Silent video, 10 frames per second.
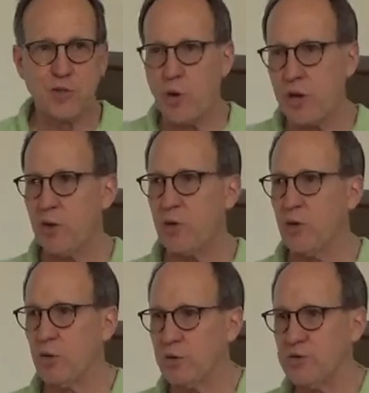
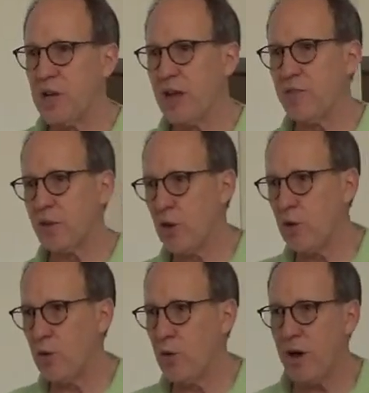20-year-olds on the go. I don't
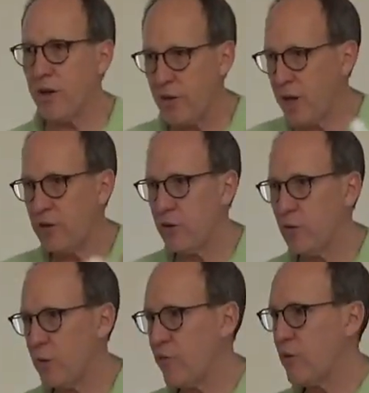know,
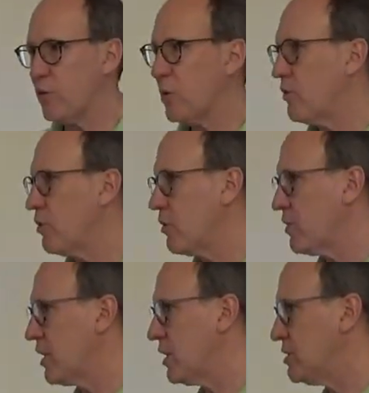whatever you
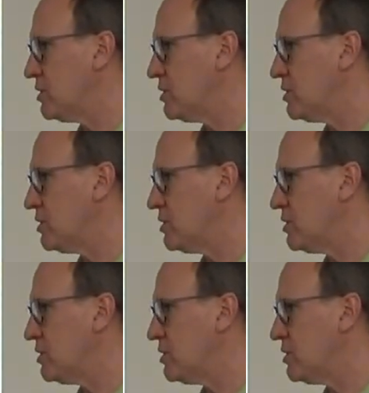think it